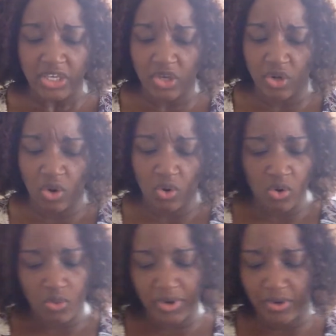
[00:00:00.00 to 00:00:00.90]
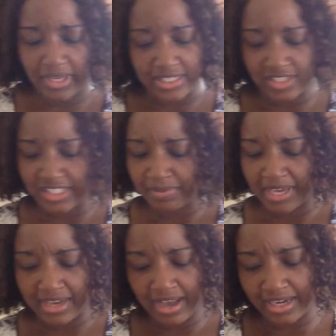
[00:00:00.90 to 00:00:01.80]
you know, oh, we're going to
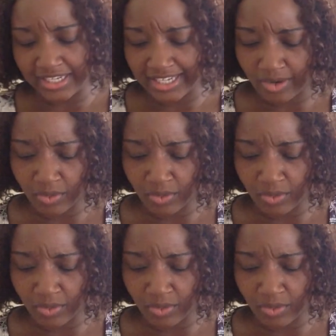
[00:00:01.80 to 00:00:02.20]
spend holiday,